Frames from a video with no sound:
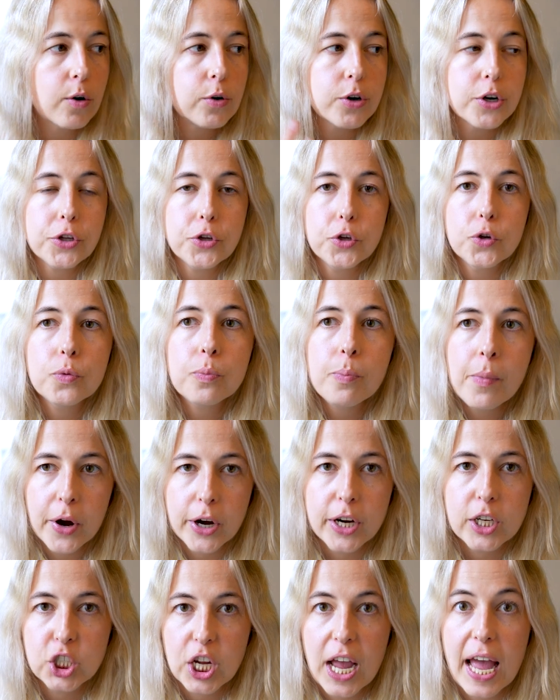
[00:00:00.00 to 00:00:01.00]
our new
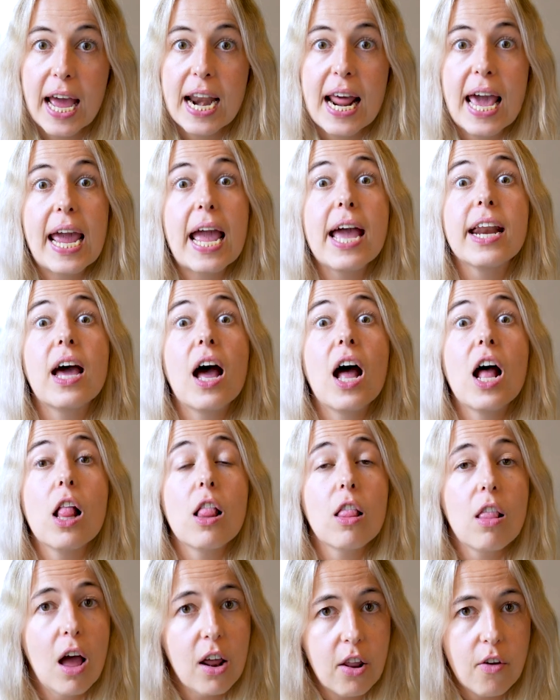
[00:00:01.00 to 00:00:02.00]
merch and I had
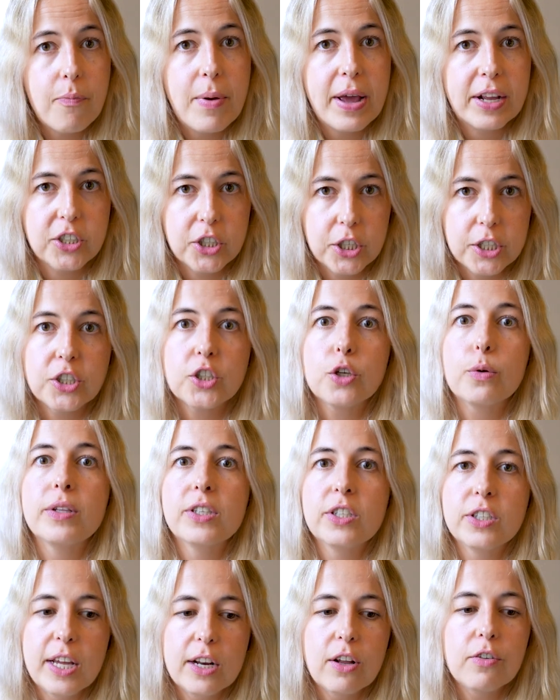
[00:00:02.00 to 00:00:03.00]
a lot of pictures. So
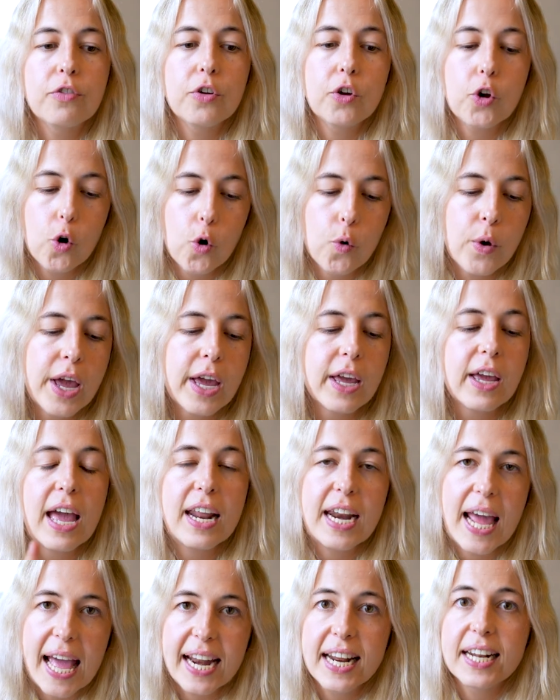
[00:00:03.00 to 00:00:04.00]
instead of going
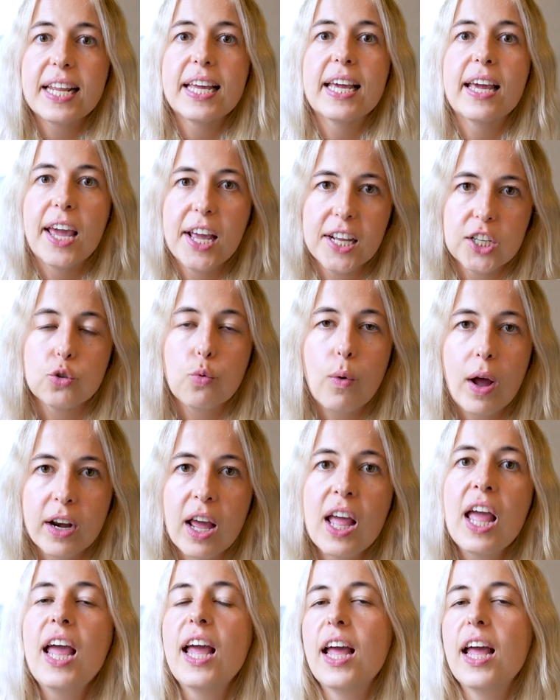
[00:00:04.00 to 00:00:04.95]
and editing each one